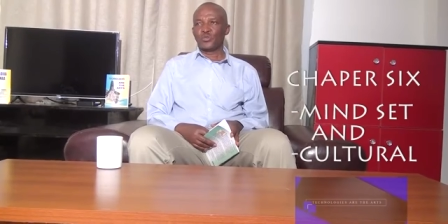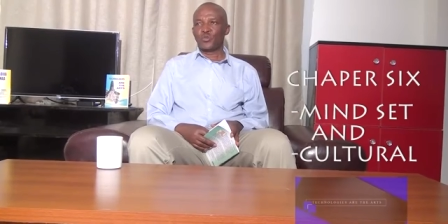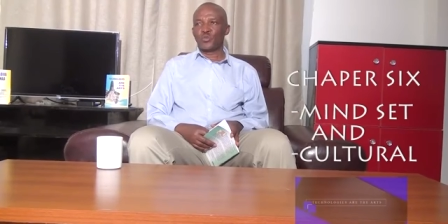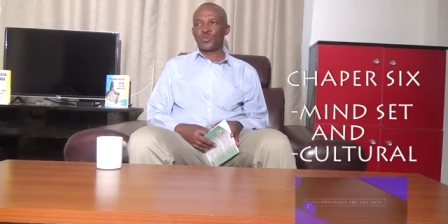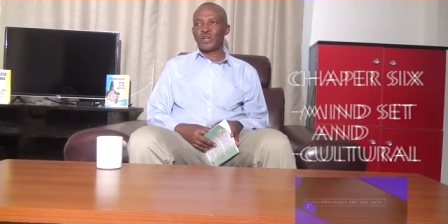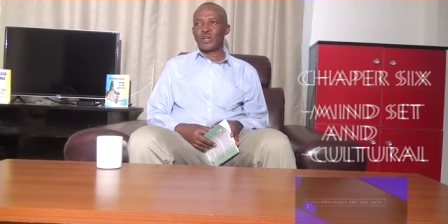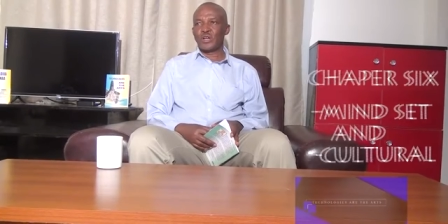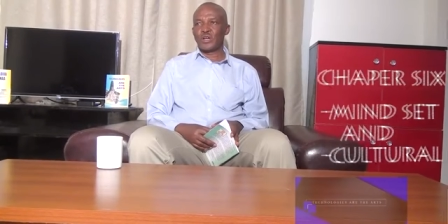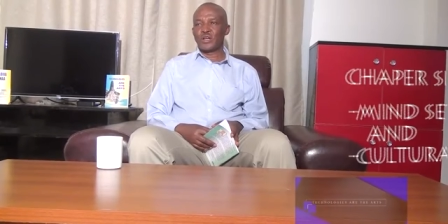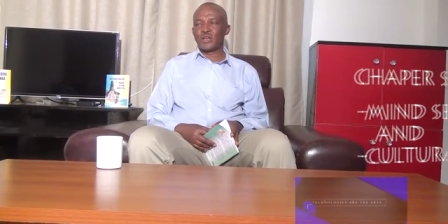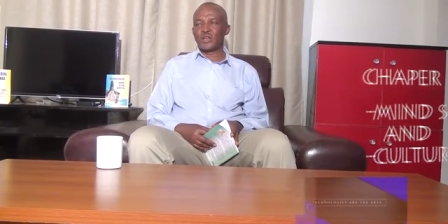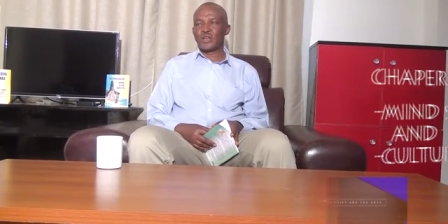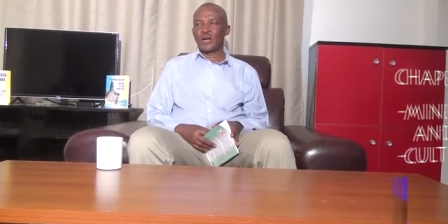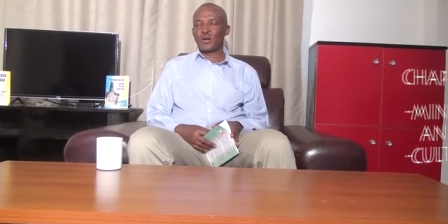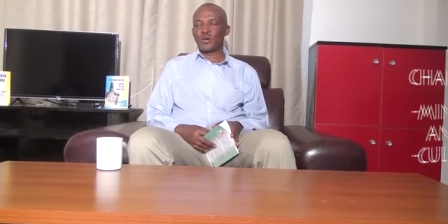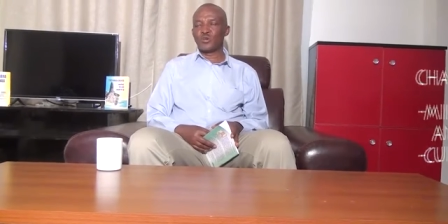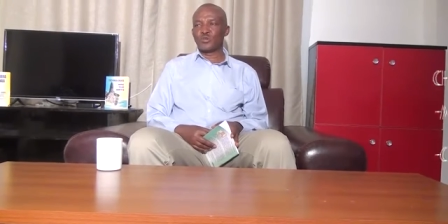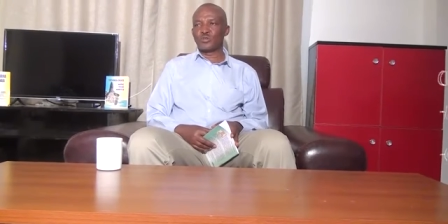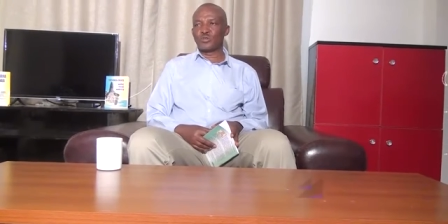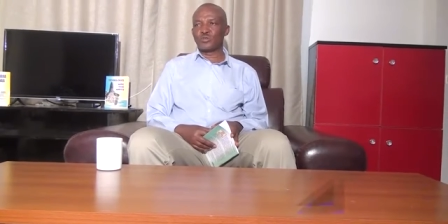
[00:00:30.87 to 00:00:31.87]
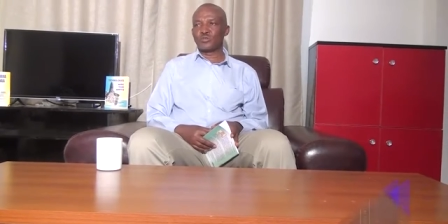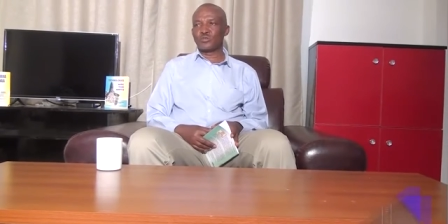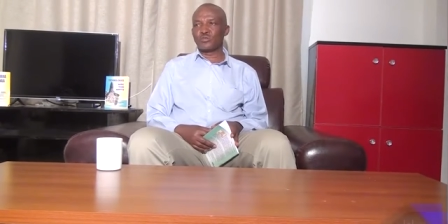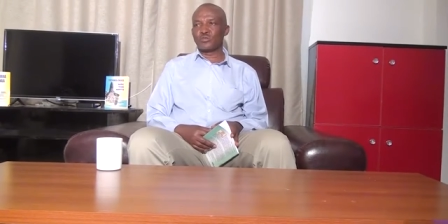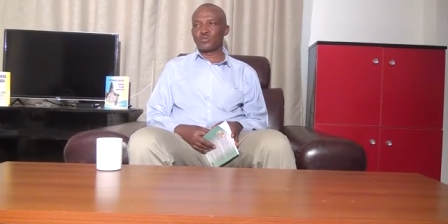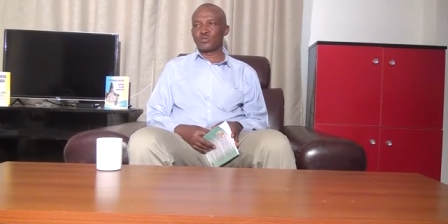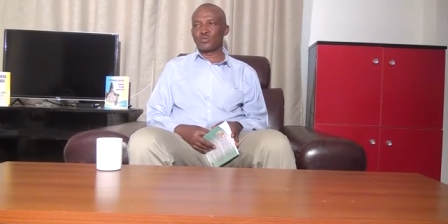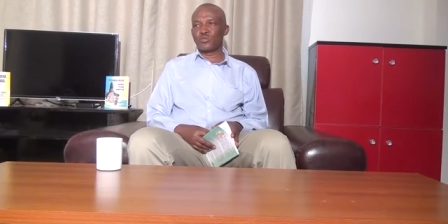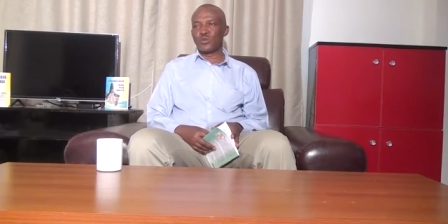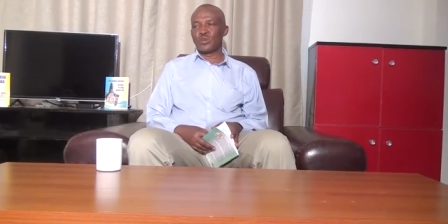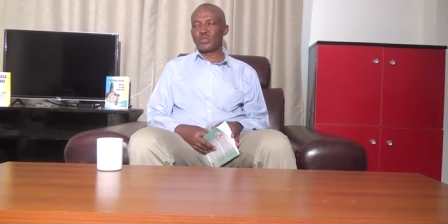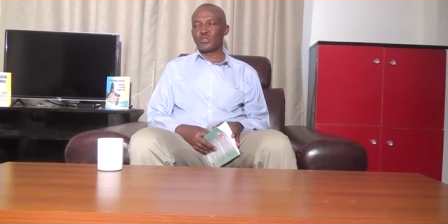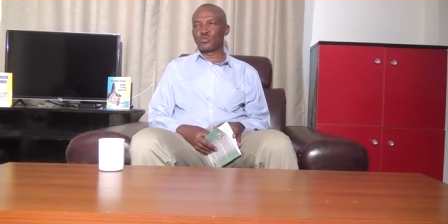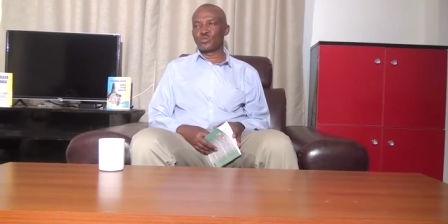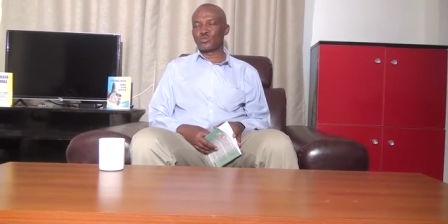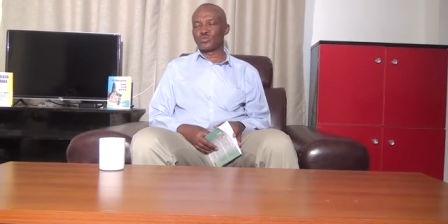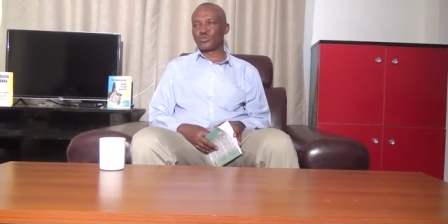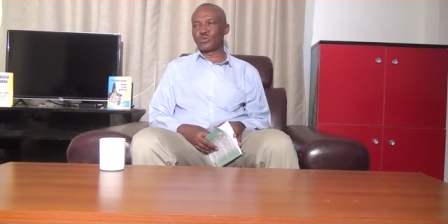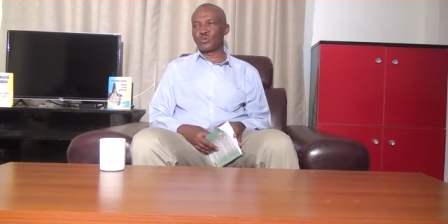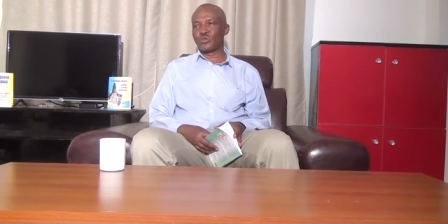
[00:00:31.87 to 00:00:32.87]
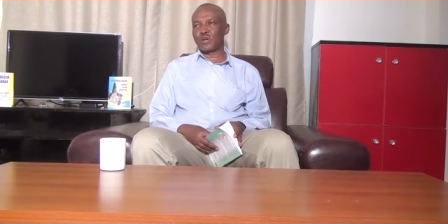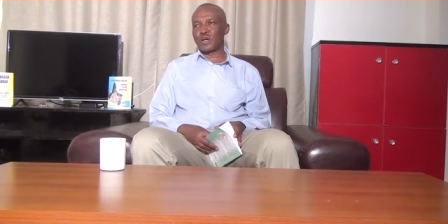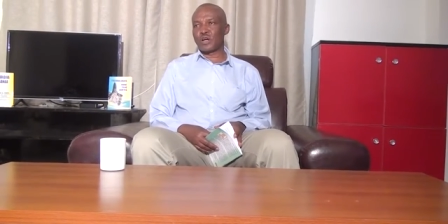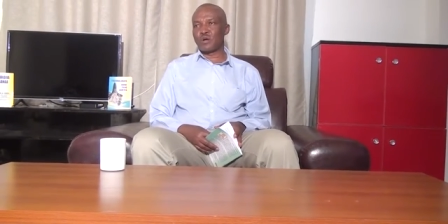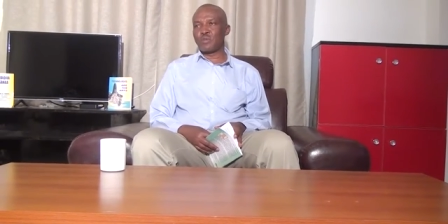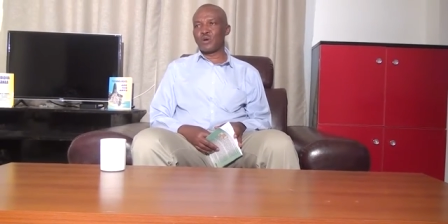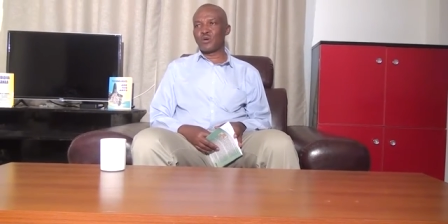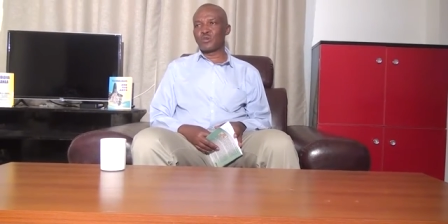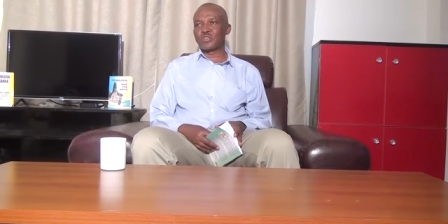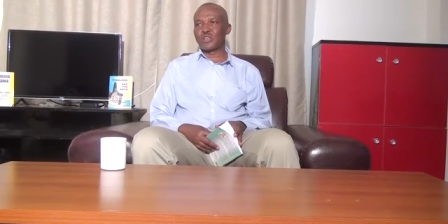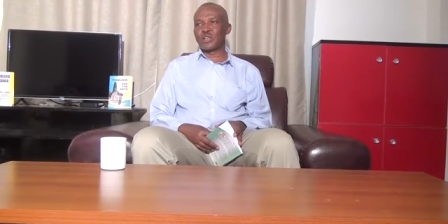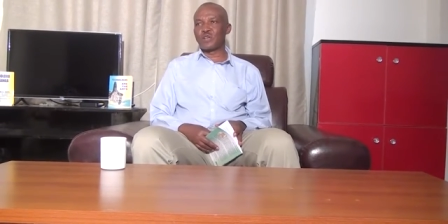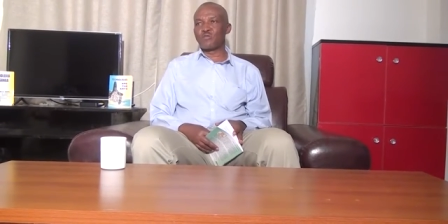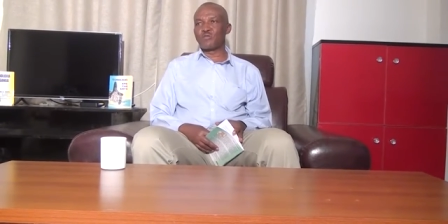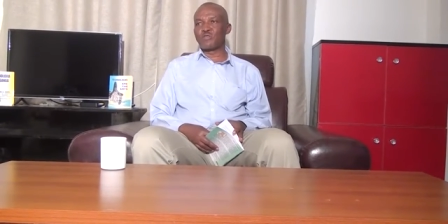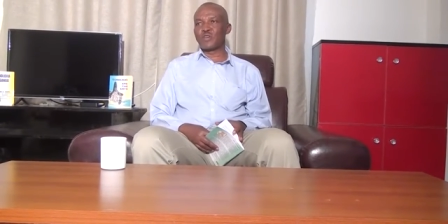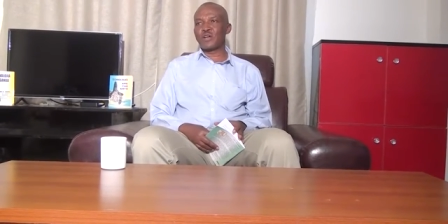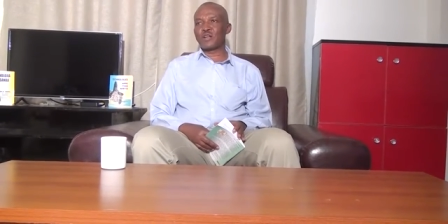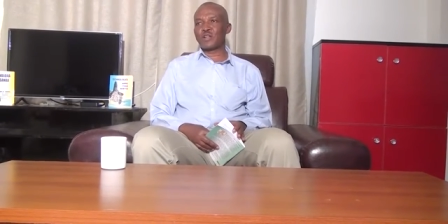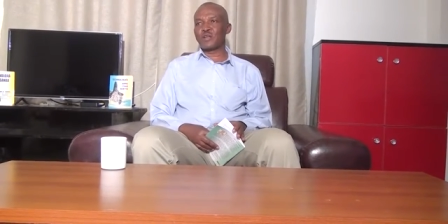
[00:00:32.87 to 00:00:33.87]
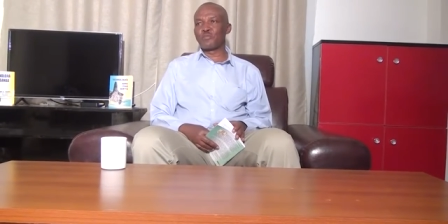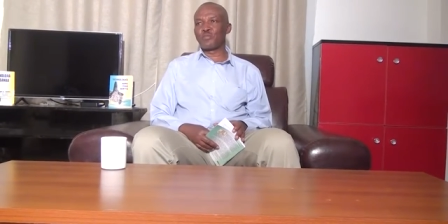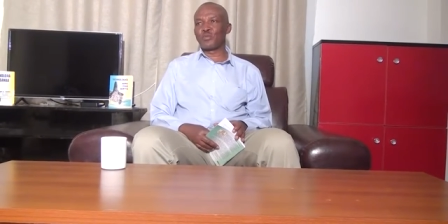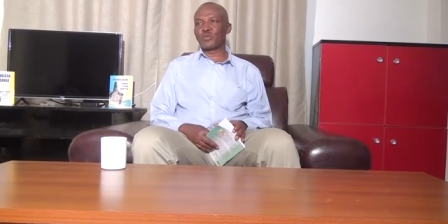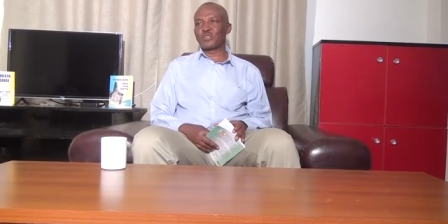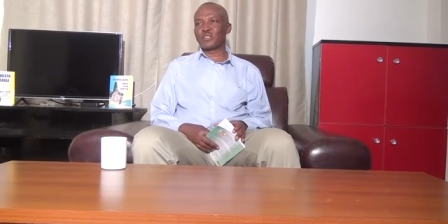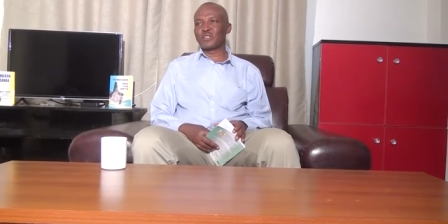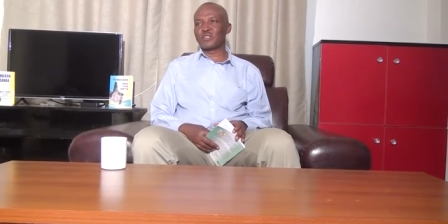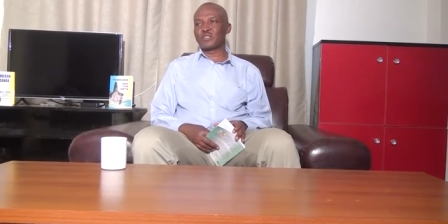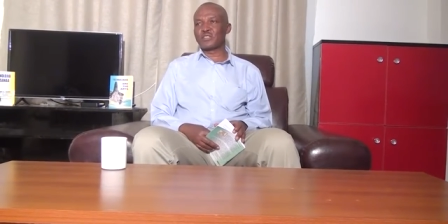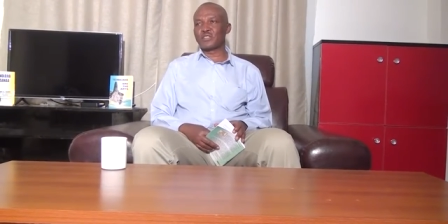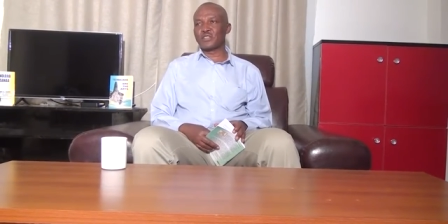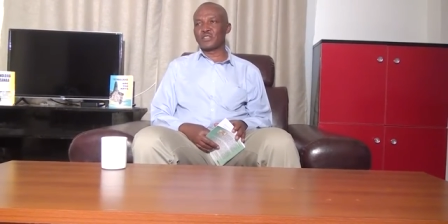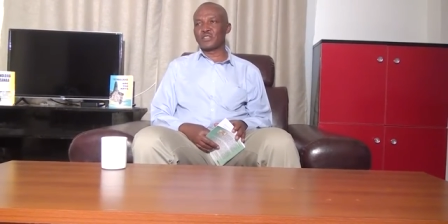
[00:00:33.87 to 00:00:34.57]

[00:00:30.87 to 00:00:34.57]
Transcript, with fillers: We are now going to talk about a very important